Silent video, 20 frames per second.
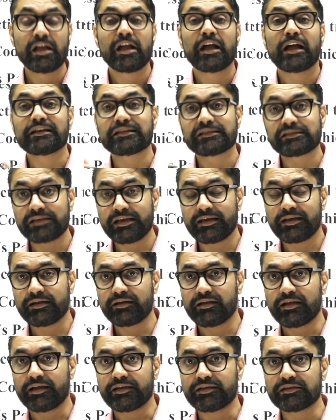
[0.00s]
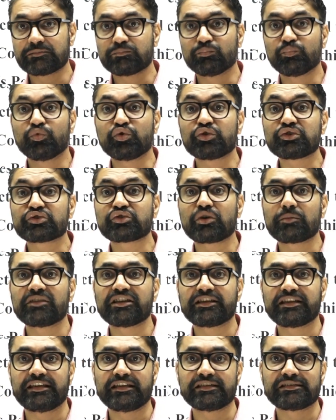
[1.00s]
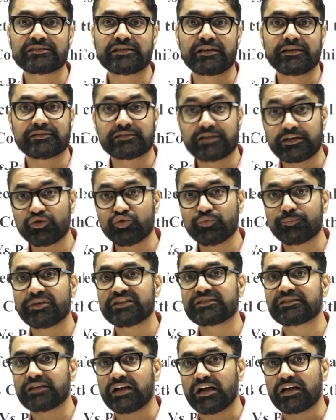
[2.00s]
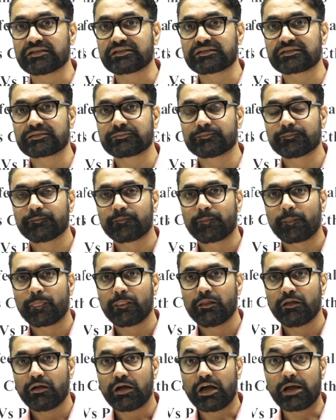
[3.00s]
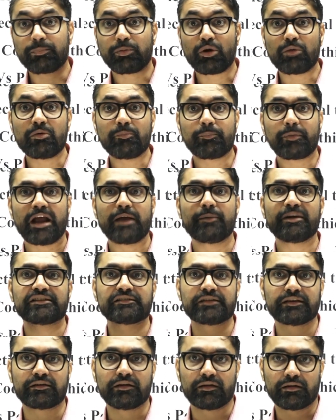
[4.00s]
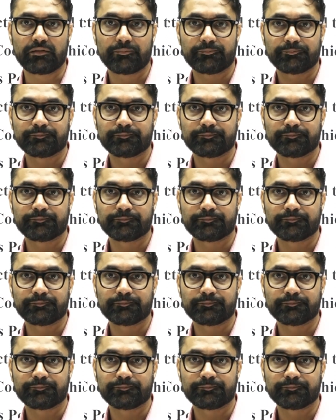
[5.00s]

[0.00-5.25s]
And second, guys, most of the case studies that UPSC asks are from a private sector.